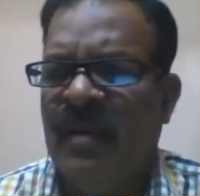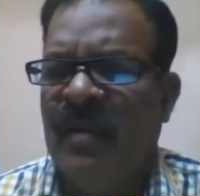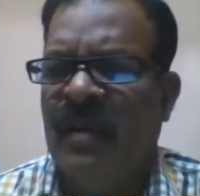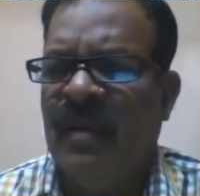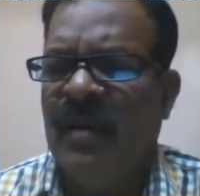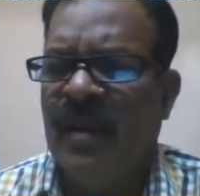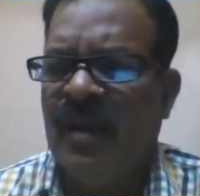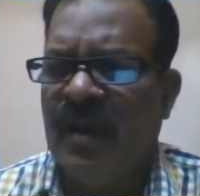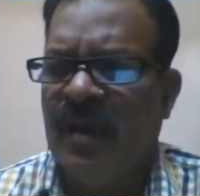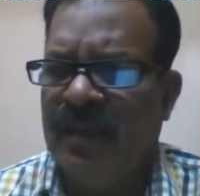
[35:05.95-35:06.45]

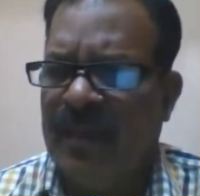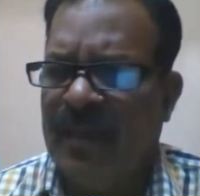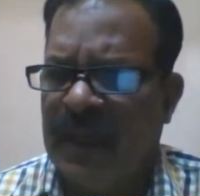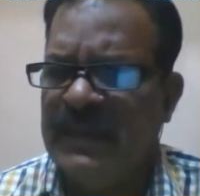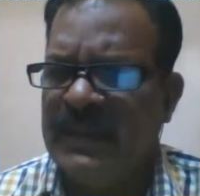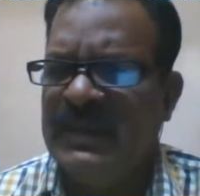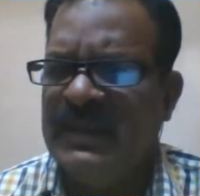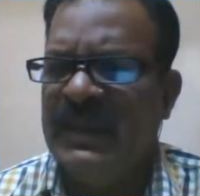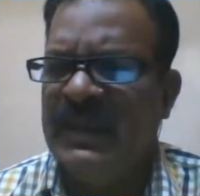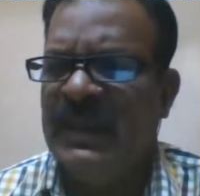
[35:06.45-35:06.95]
uh,
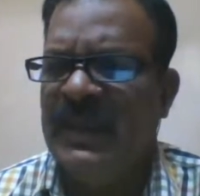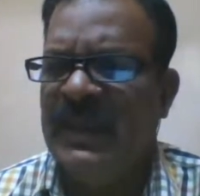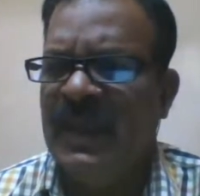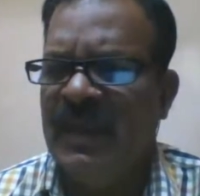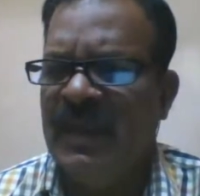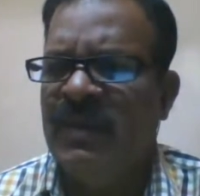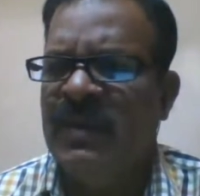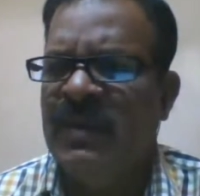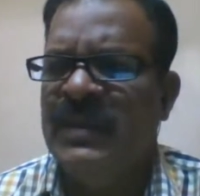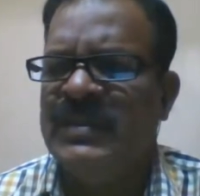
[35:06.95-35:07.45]
brazil
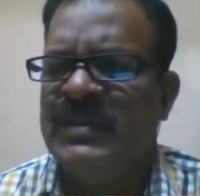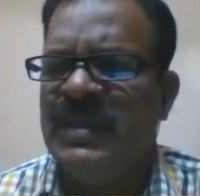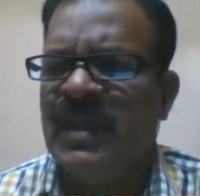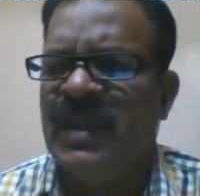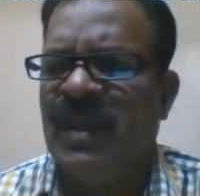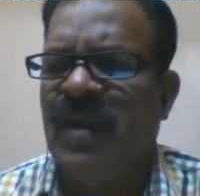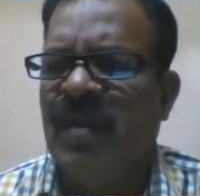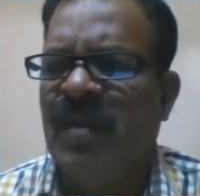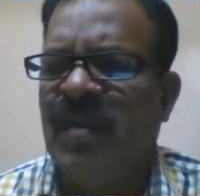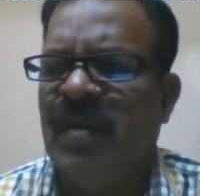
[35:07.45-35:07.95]
indonesia
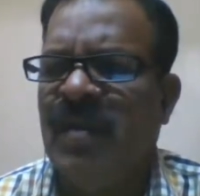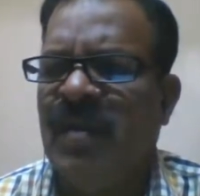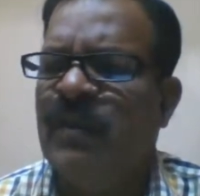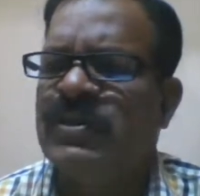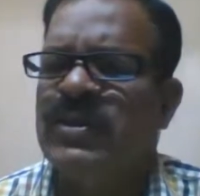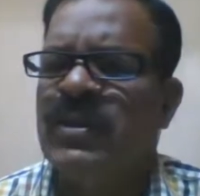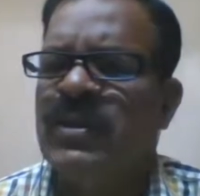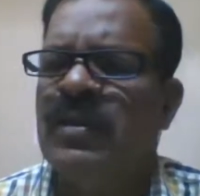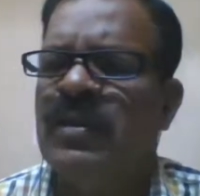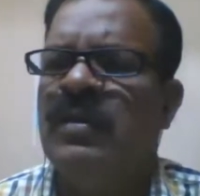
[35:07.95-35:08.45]
almost
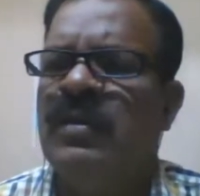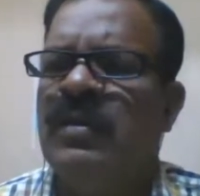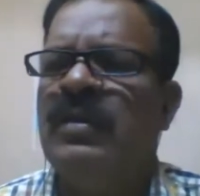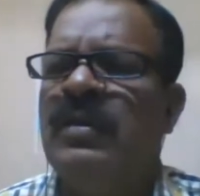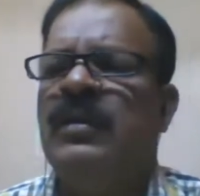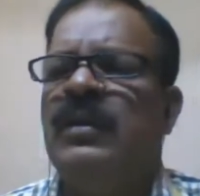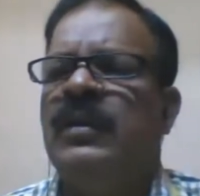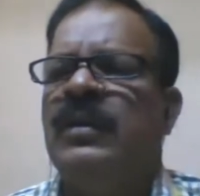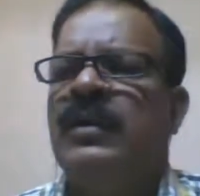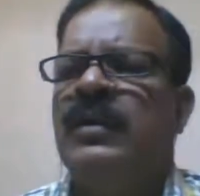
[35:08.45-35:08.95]
all
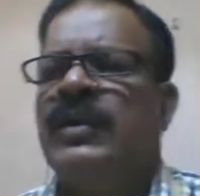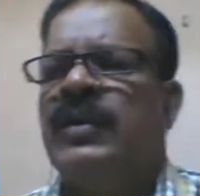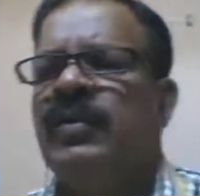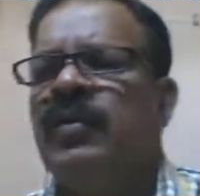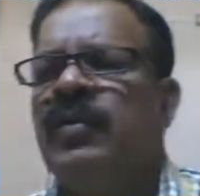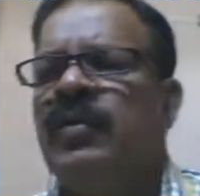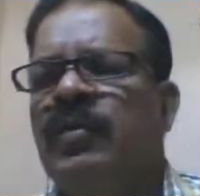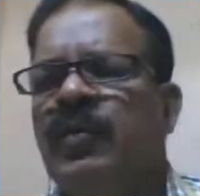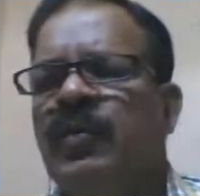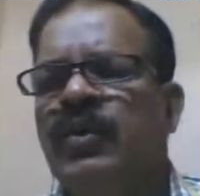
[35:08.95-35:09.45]
you
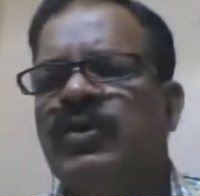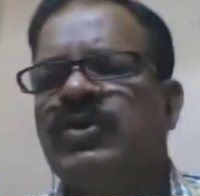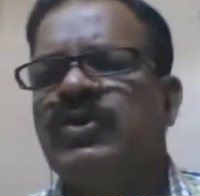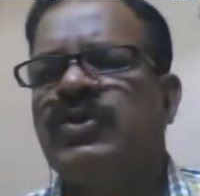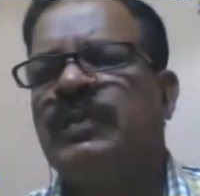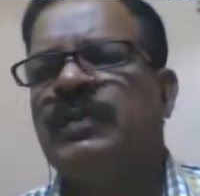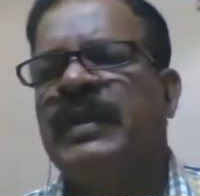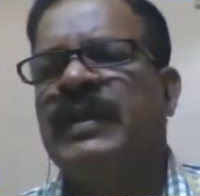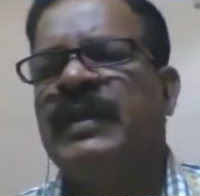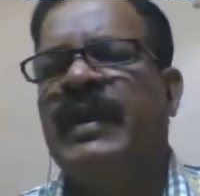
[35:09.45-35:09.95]
know most of
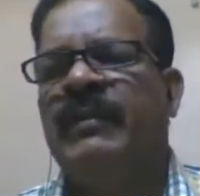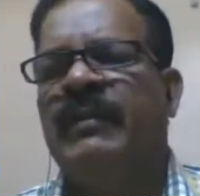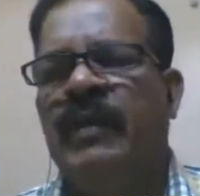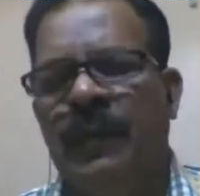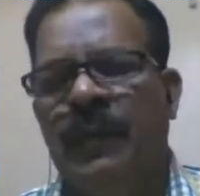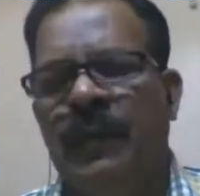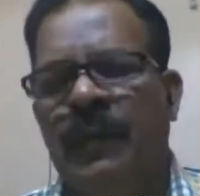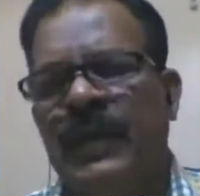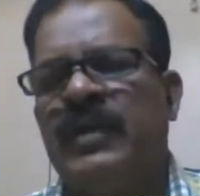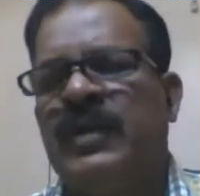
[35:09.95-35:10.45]
the
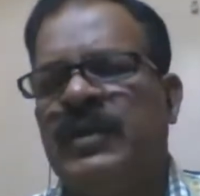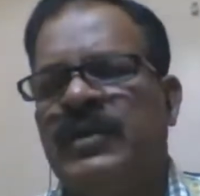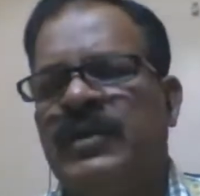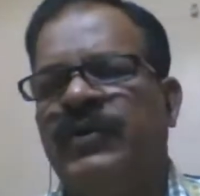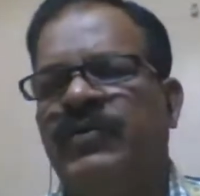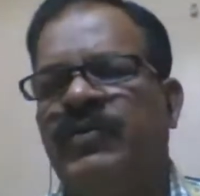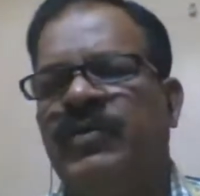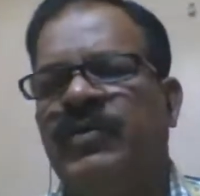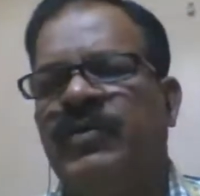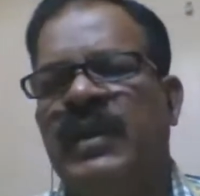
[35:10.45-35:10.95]
developing country you
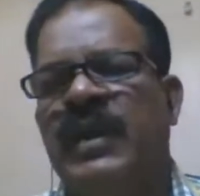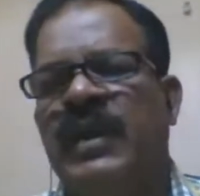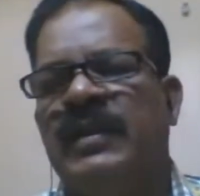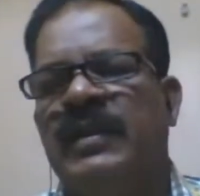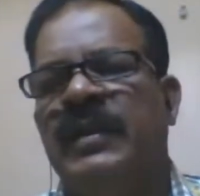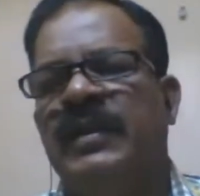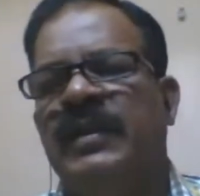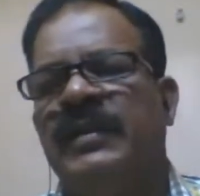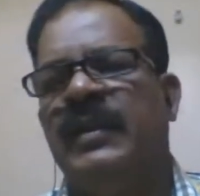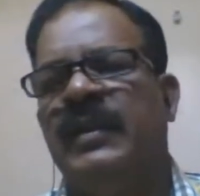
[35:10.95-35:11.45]
know that they
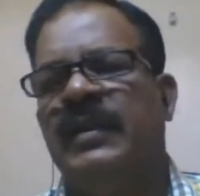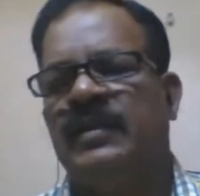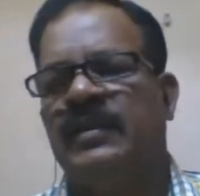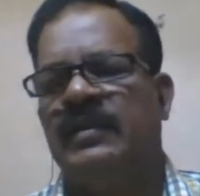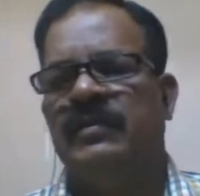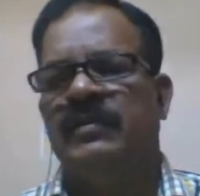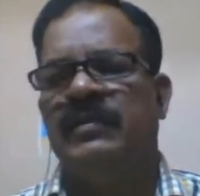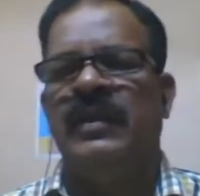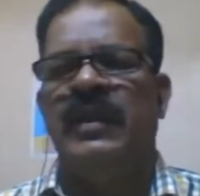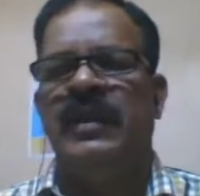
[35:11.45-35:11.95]
they,
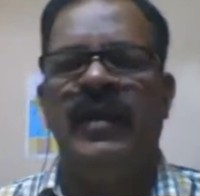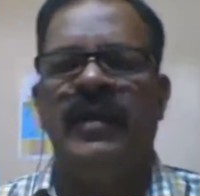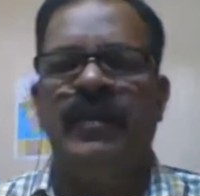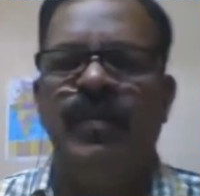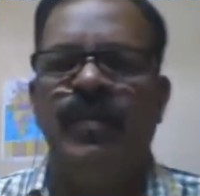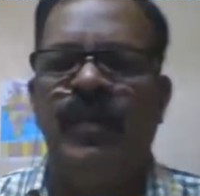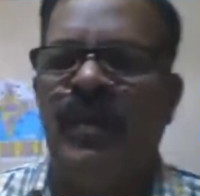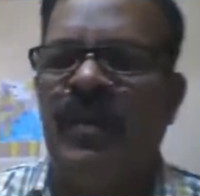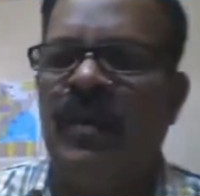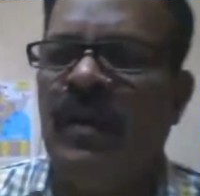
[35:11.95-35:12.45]
they have
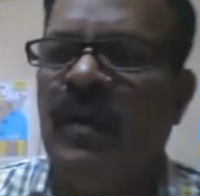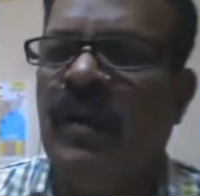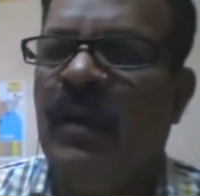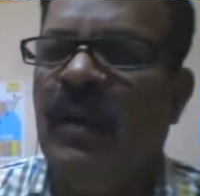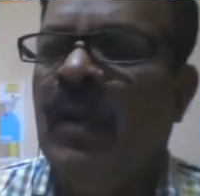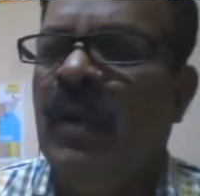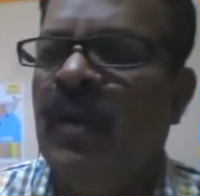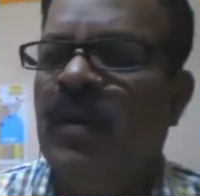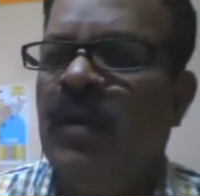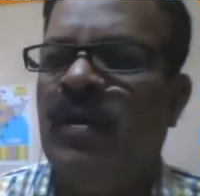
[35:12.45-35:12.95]
uh,
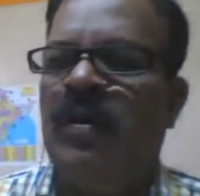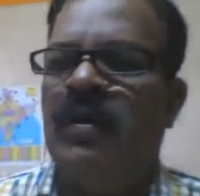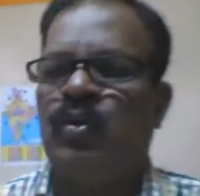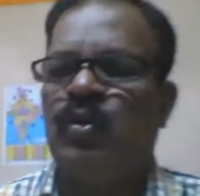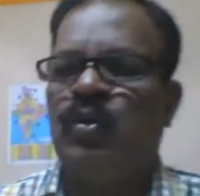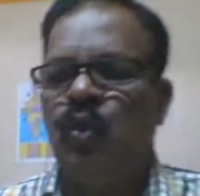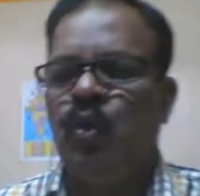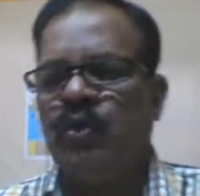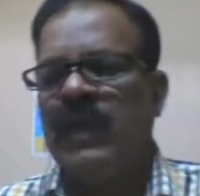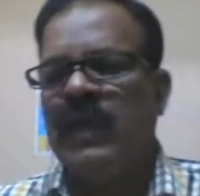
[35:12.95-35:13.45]
uh,
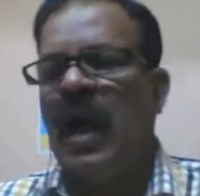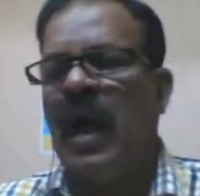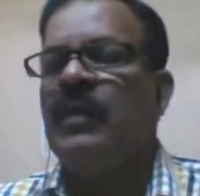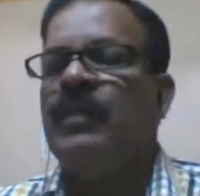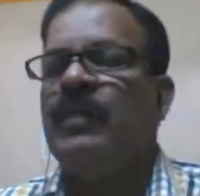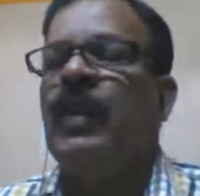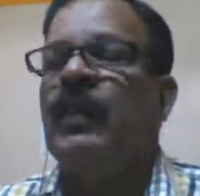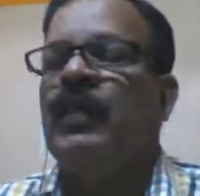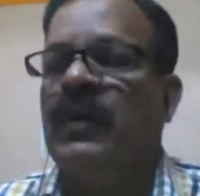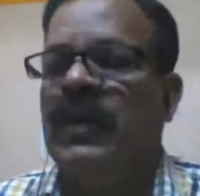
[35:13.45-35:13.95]
two-third
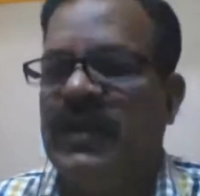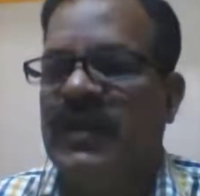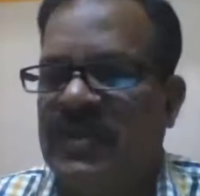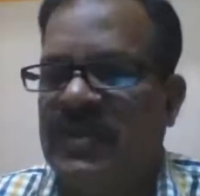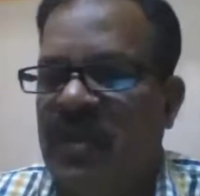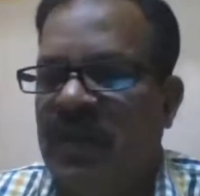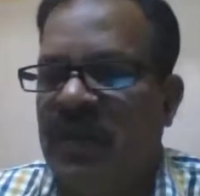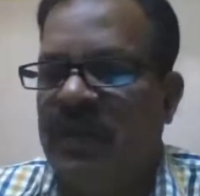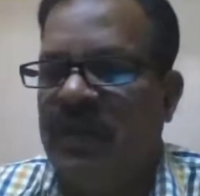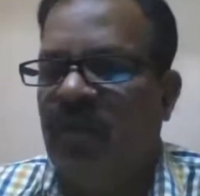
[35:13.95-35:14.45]
population
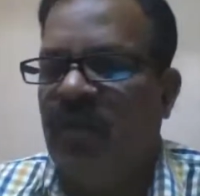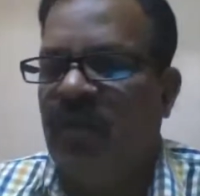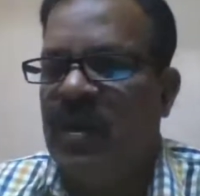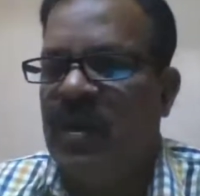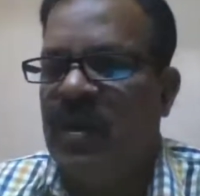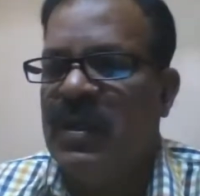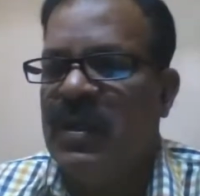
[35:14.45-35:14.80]
of the world.